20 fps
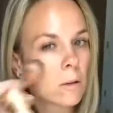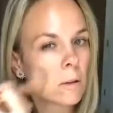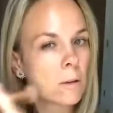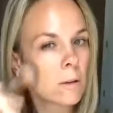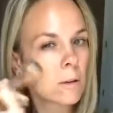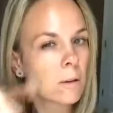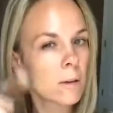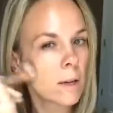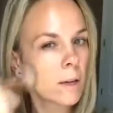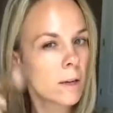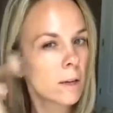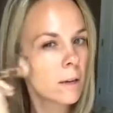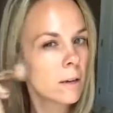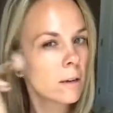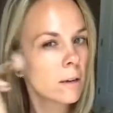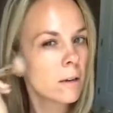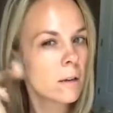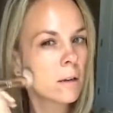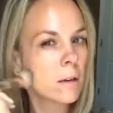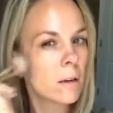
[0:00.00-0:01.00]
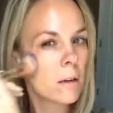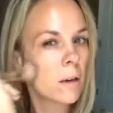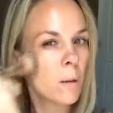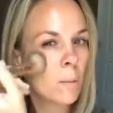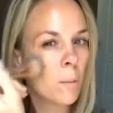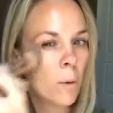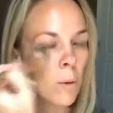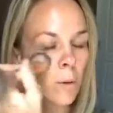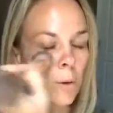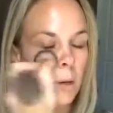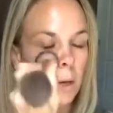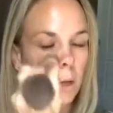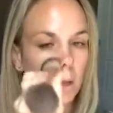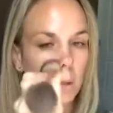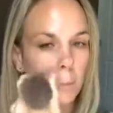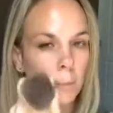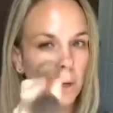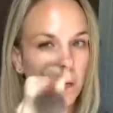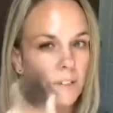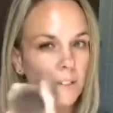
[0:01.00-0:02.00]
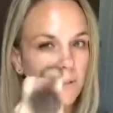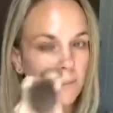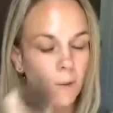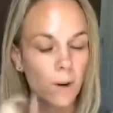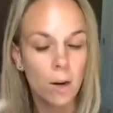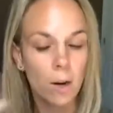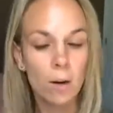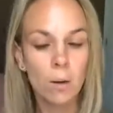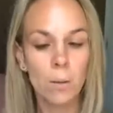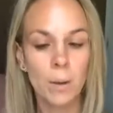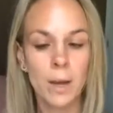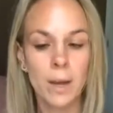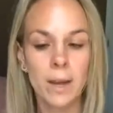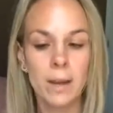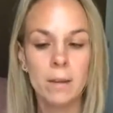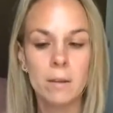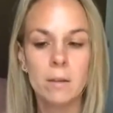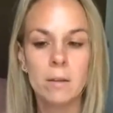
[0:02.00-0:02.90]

Okay, I'm holding the brush far away.